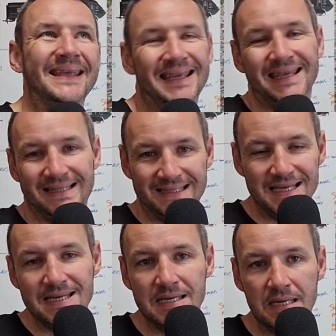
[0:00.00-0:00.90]

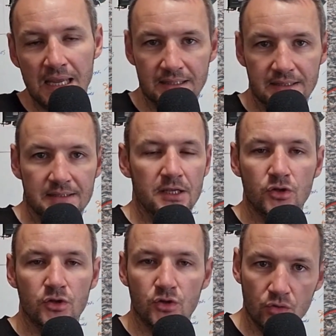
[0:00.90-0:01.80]

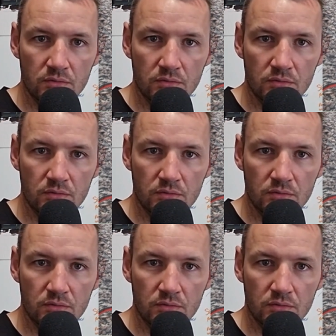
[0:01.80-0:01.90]
1892,